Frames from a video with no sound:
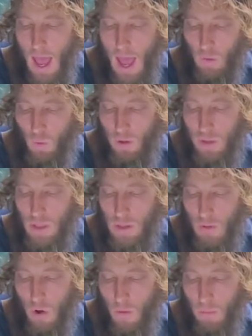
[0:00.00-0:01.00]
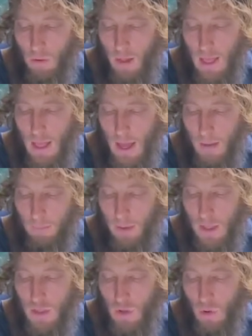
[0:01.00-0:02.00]
and with a small plate and
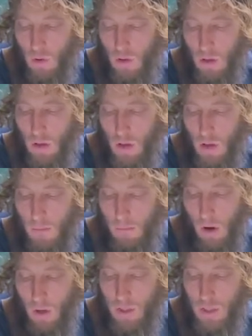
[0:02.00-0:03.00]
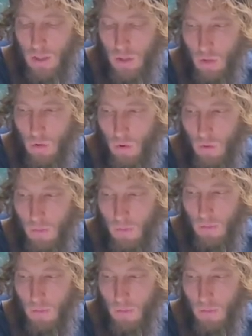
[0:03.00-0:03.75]
pencil marked a circle,